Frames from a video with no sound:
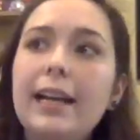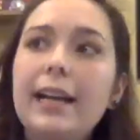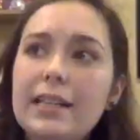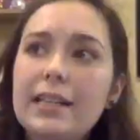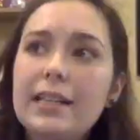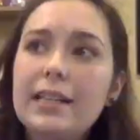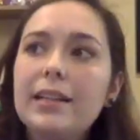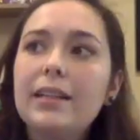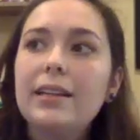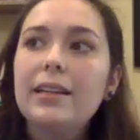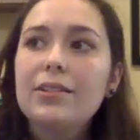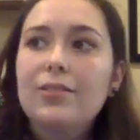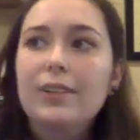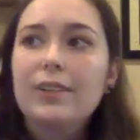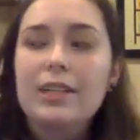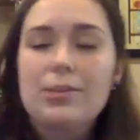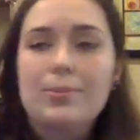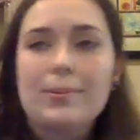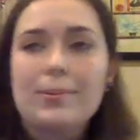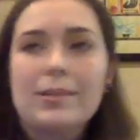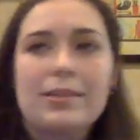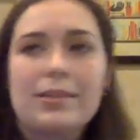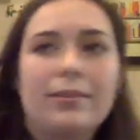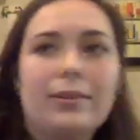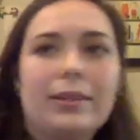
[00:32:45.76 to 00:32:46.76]
it is very
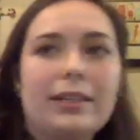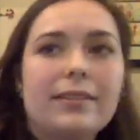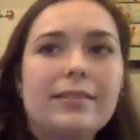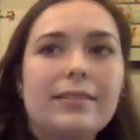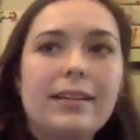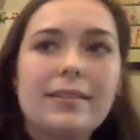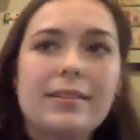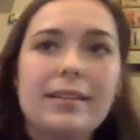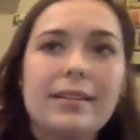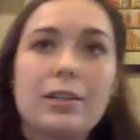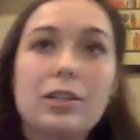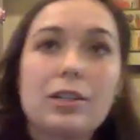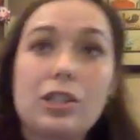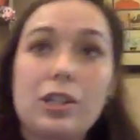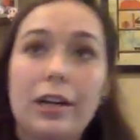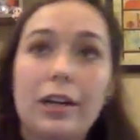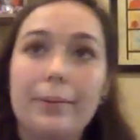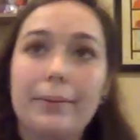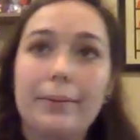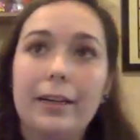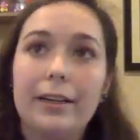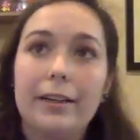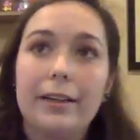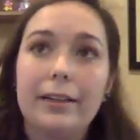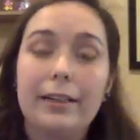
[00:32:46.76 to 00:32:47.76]
specific, because that's like song
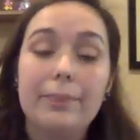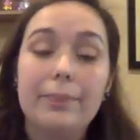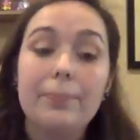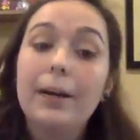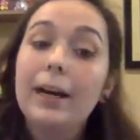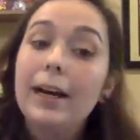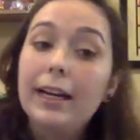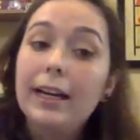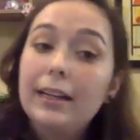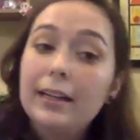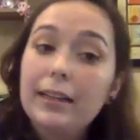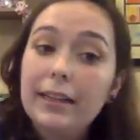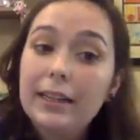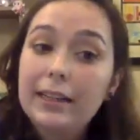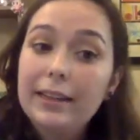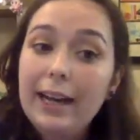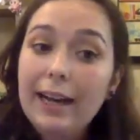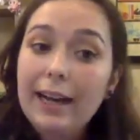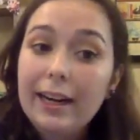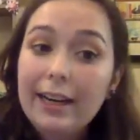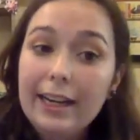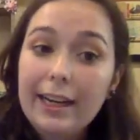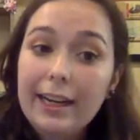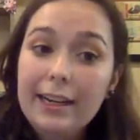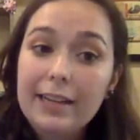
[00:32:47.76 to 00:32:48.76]
parody. But in
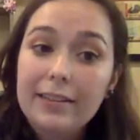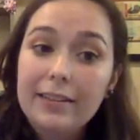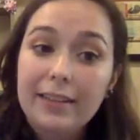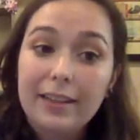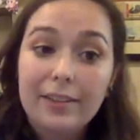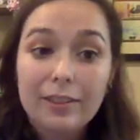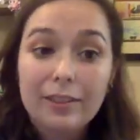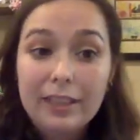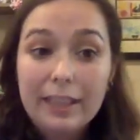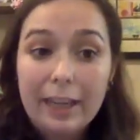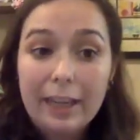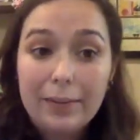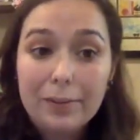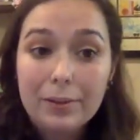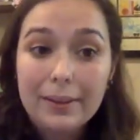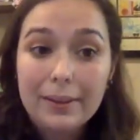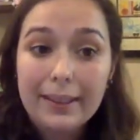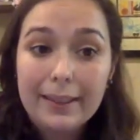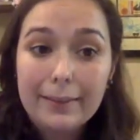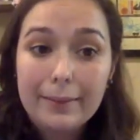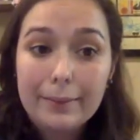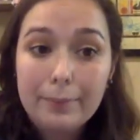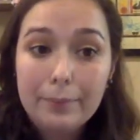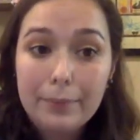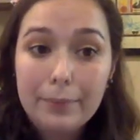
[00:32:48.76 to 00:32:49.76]
that case, that really helped
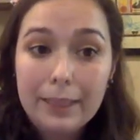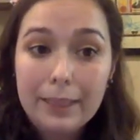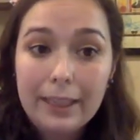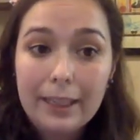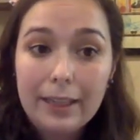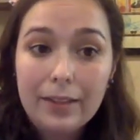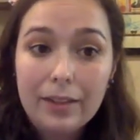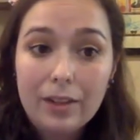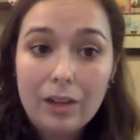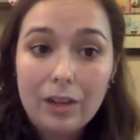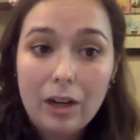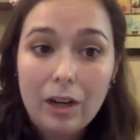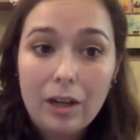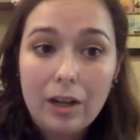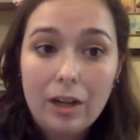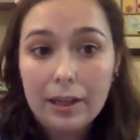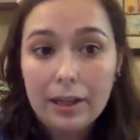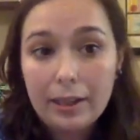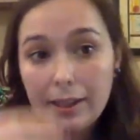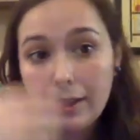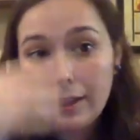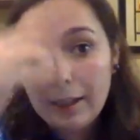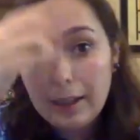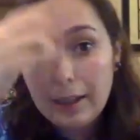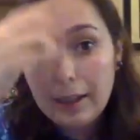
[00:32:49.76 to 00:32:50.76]
me out
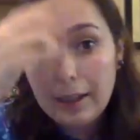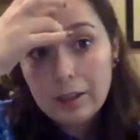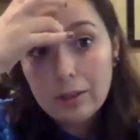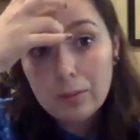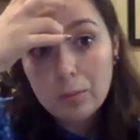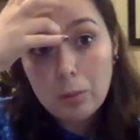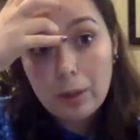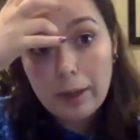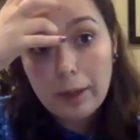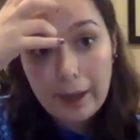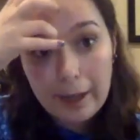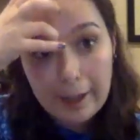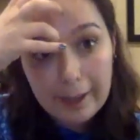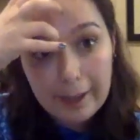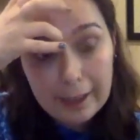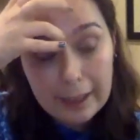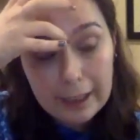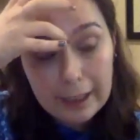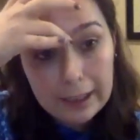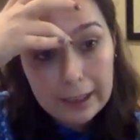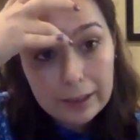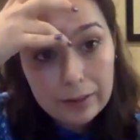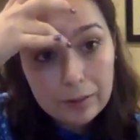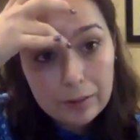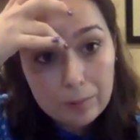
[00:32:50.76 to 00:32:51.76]
on when
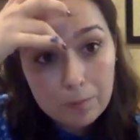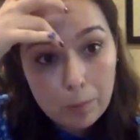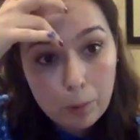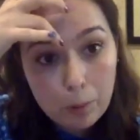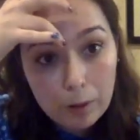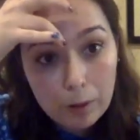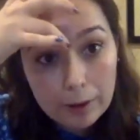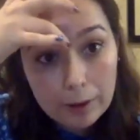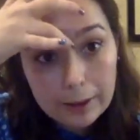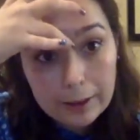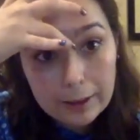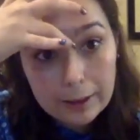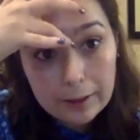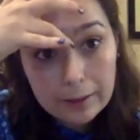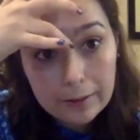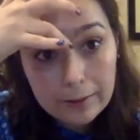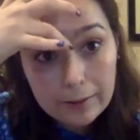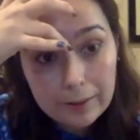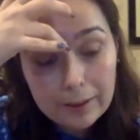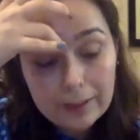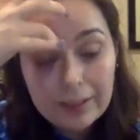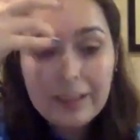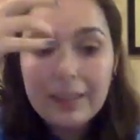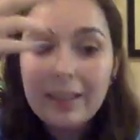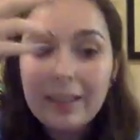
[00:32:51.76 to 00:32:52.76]
I boarded.
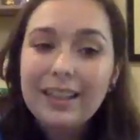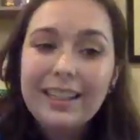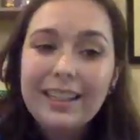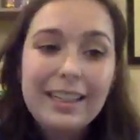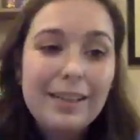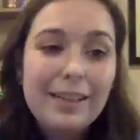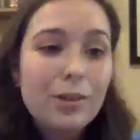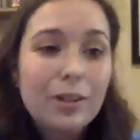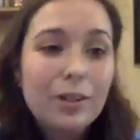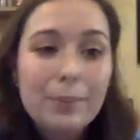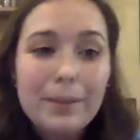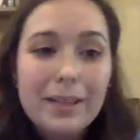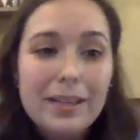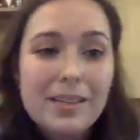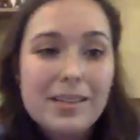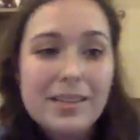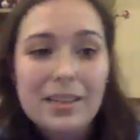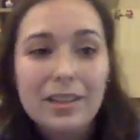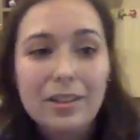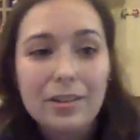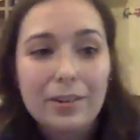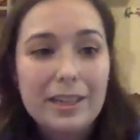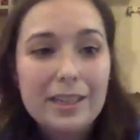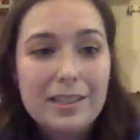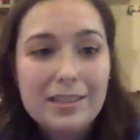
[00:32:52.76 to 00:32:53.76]
I keep doing Big
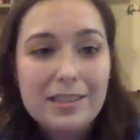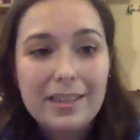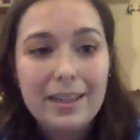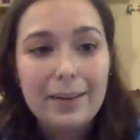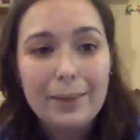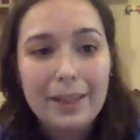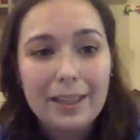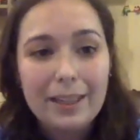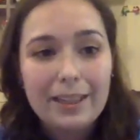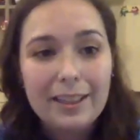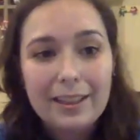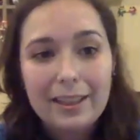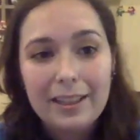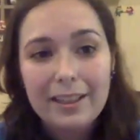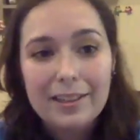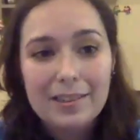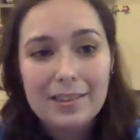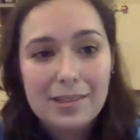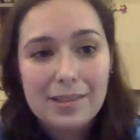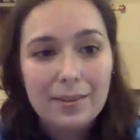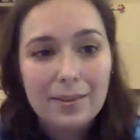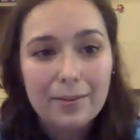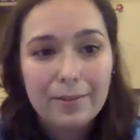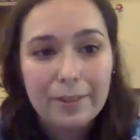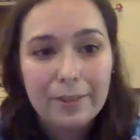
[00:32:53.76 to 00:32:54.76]
City Greens today, but I think that
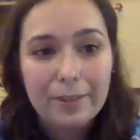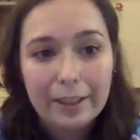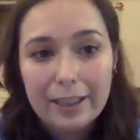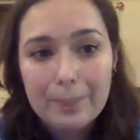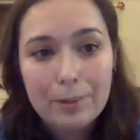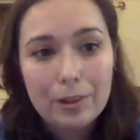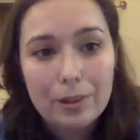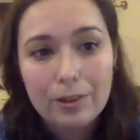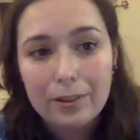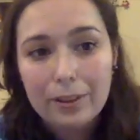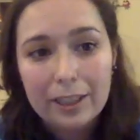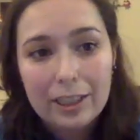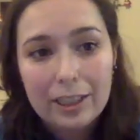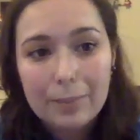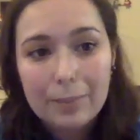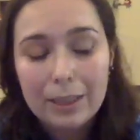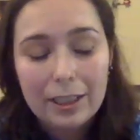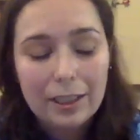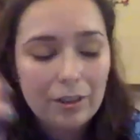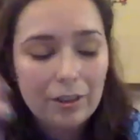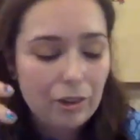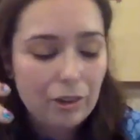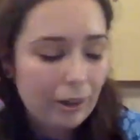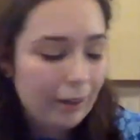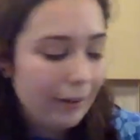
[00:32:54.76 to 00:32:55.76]
is a very purely
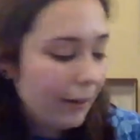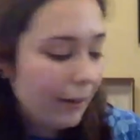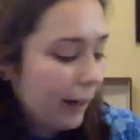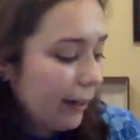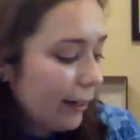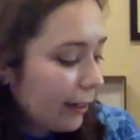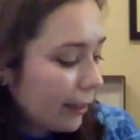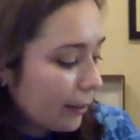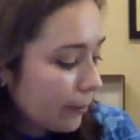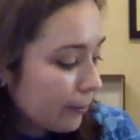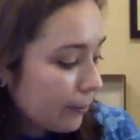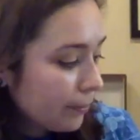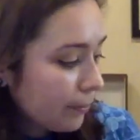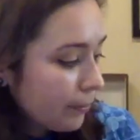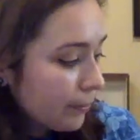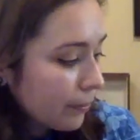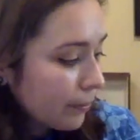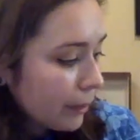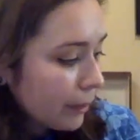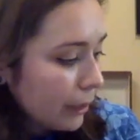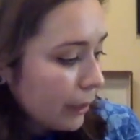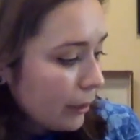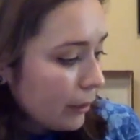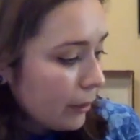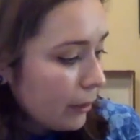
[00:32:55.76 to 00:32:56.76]
comedic show.
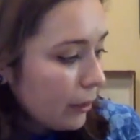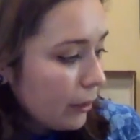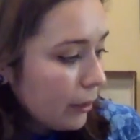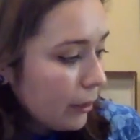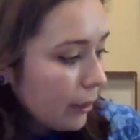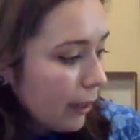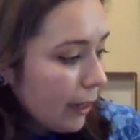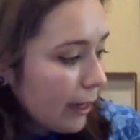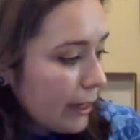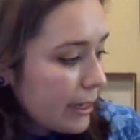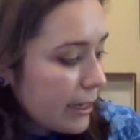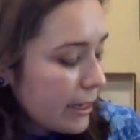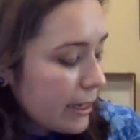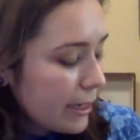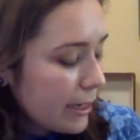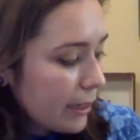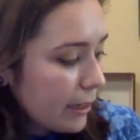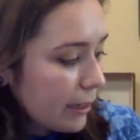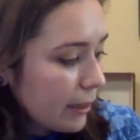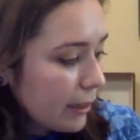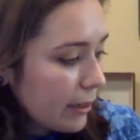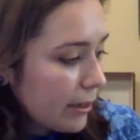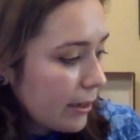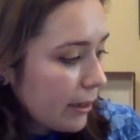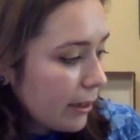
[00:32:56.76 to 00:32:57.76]
I
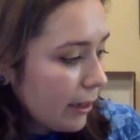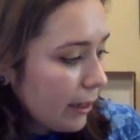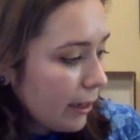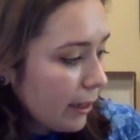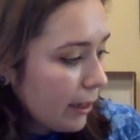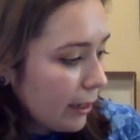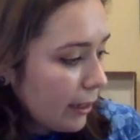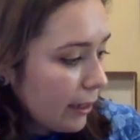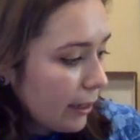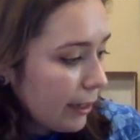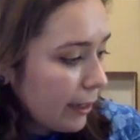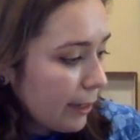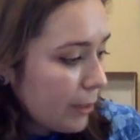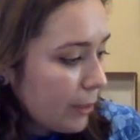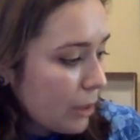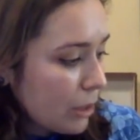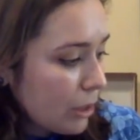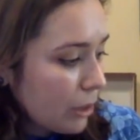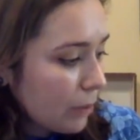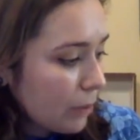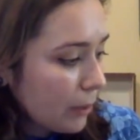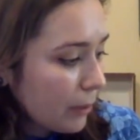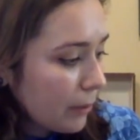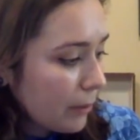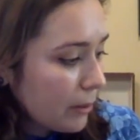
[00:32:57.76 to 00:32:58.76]
did an
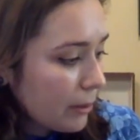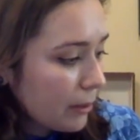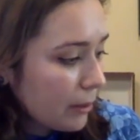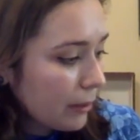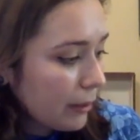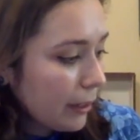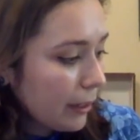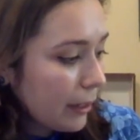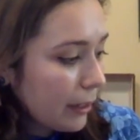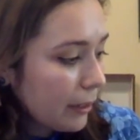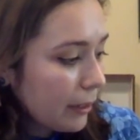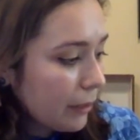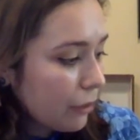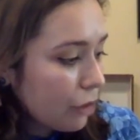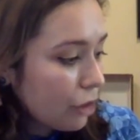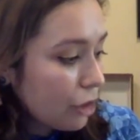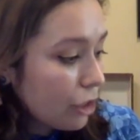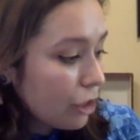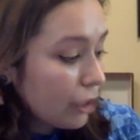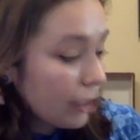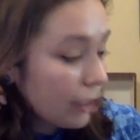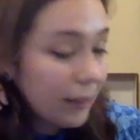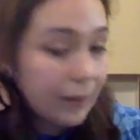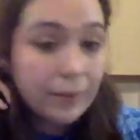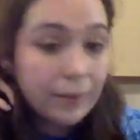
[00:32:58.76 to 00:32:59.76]
episode where it was a lot of
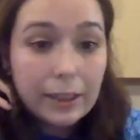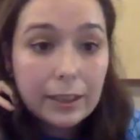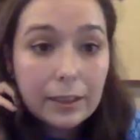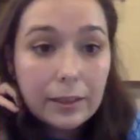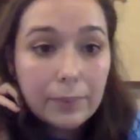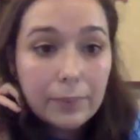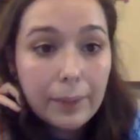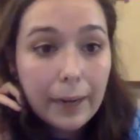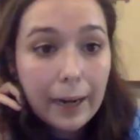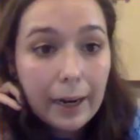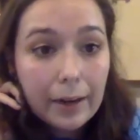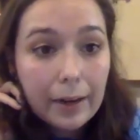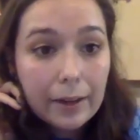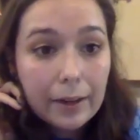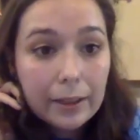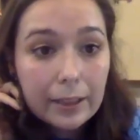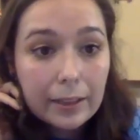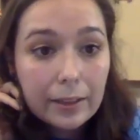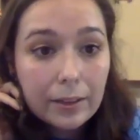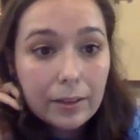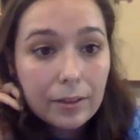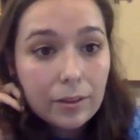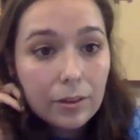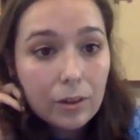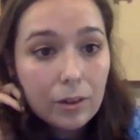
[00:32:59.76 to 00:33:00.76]
genre
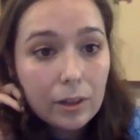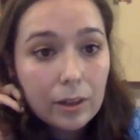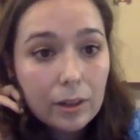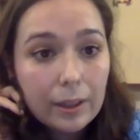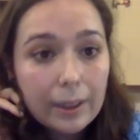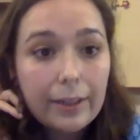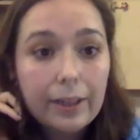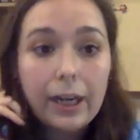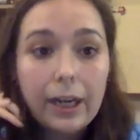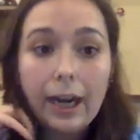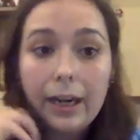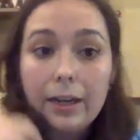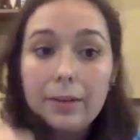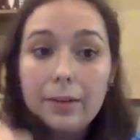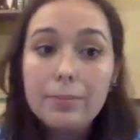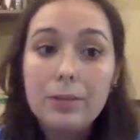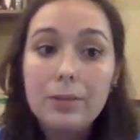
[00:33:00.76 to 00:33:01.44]
parodies, or like kind of